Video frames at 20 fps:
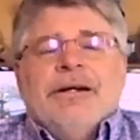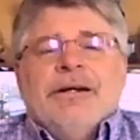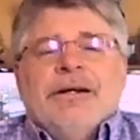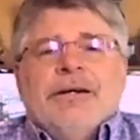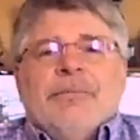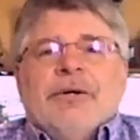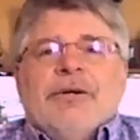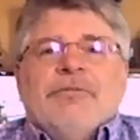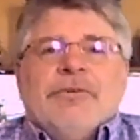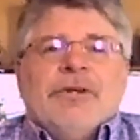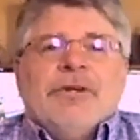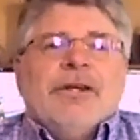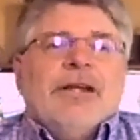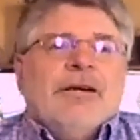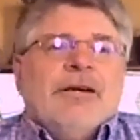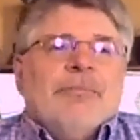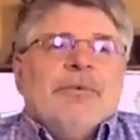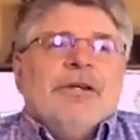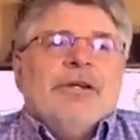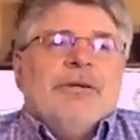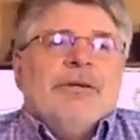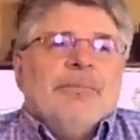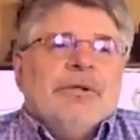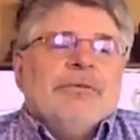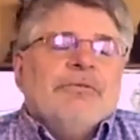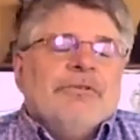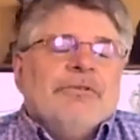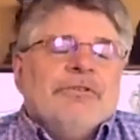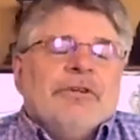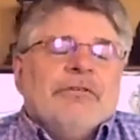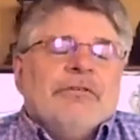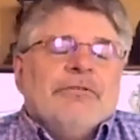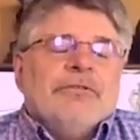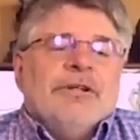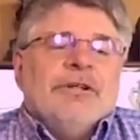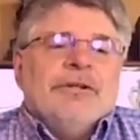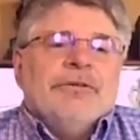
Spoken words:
I forget how many, but it was several